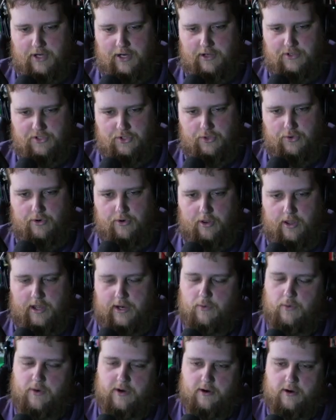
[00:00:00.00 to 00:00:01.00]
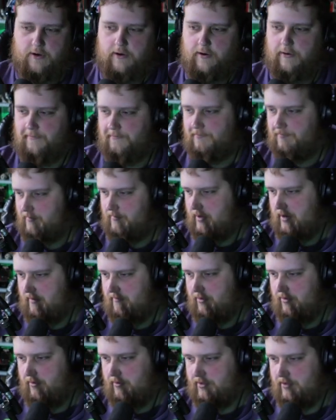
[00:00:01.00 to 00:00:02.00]
load a lot quicker, I've
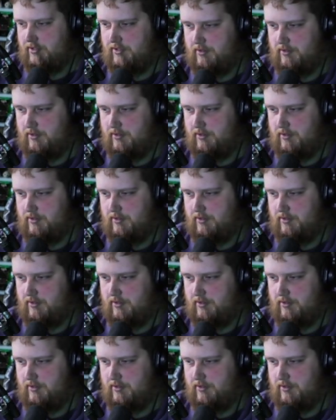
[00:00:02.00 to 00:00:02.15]
noticed.